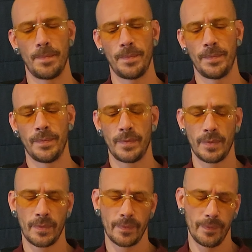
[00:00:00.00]

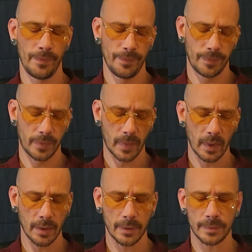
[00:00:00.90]

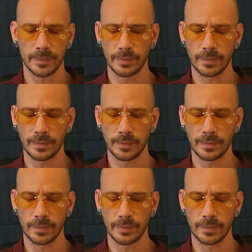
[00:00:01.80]
(silence)